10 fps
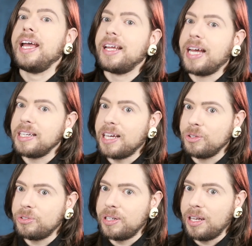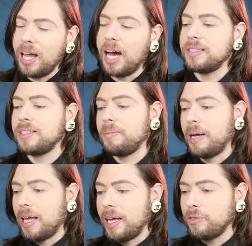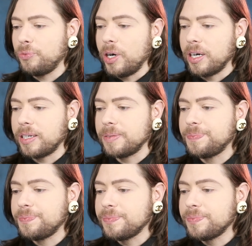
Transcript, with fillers: and I encounter it a lot in my line of work